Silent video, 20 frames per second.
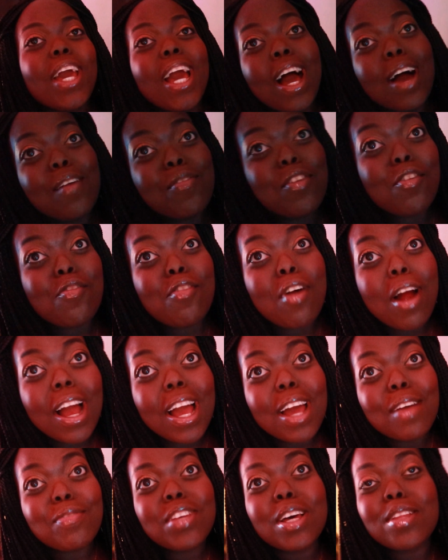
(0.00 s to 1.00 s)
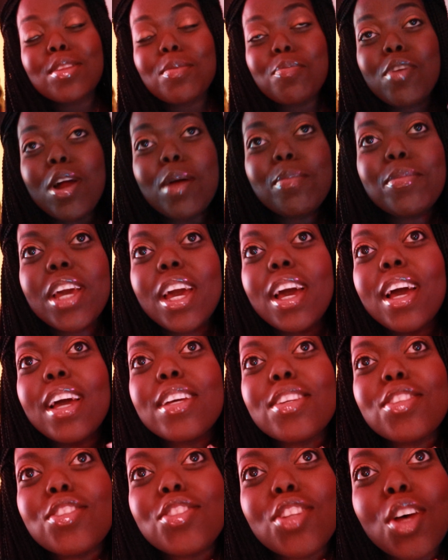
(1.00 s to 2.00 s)
we have arrived at the
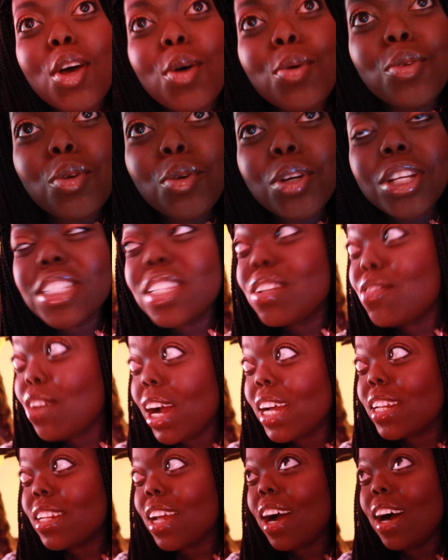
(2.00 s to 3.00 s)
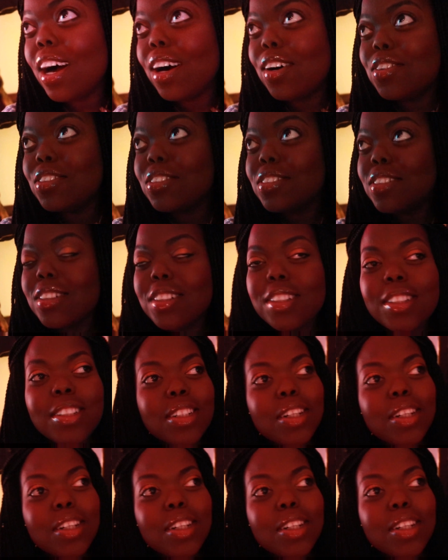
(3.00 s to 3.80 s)
premiere it's so noisy right now